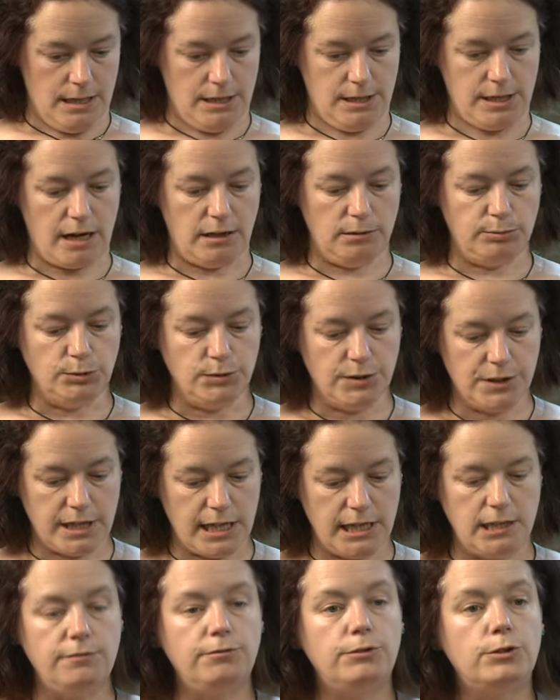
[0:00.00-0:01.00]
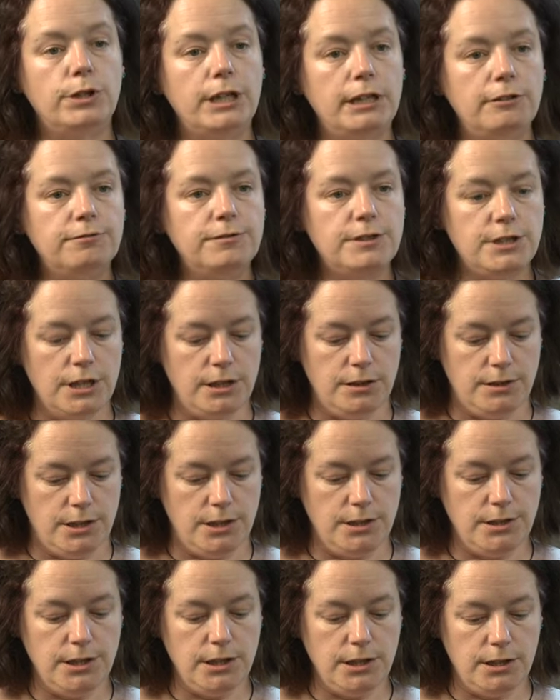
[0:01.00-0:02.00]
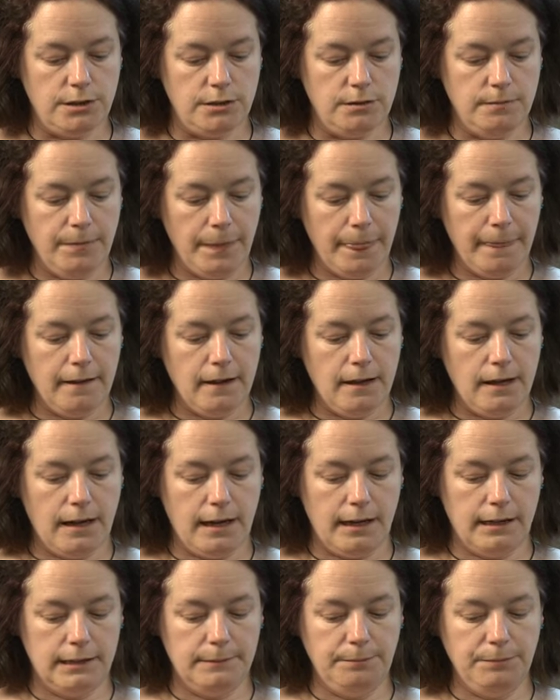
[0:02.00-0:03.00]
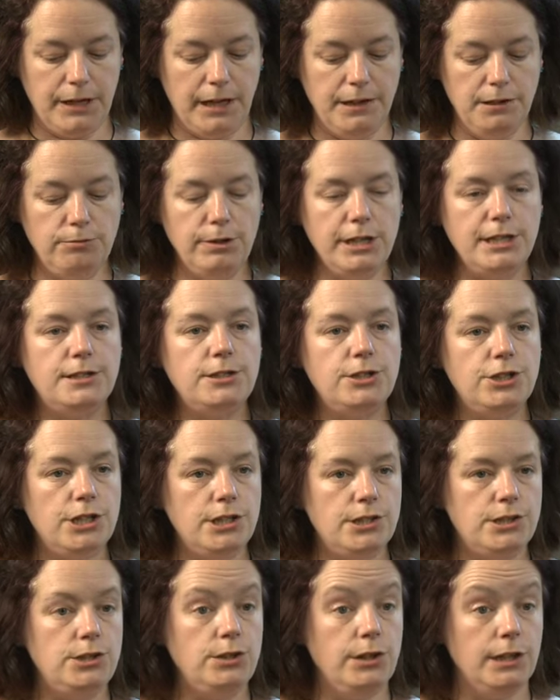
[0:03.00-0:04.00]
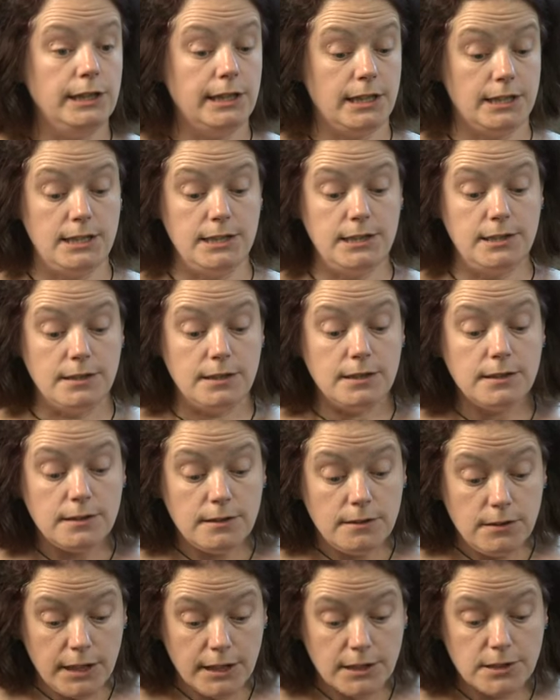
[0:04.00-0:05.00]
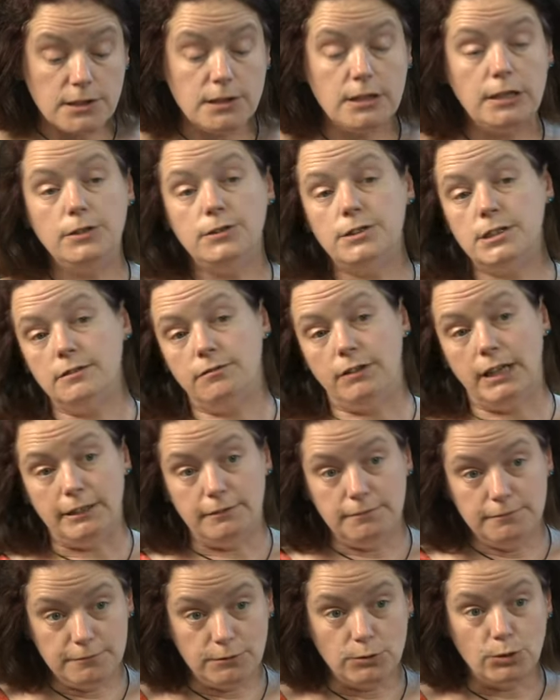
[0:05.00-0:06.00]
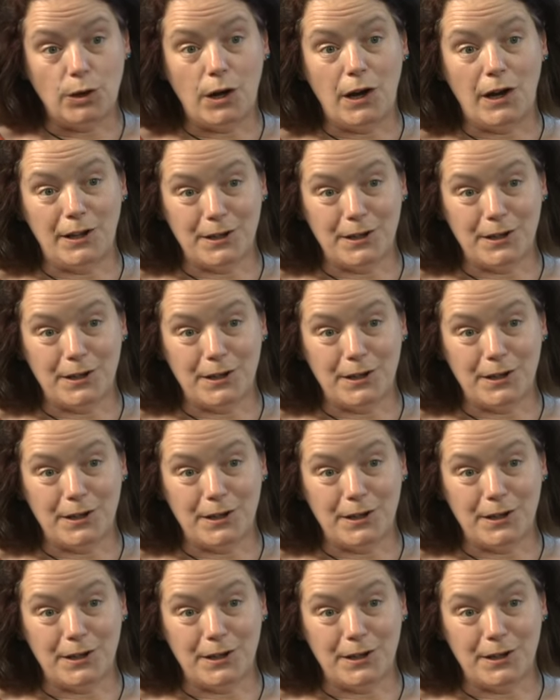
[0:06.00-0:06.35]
terrible state of grief to do. And the reason she's doing that is exclusively for her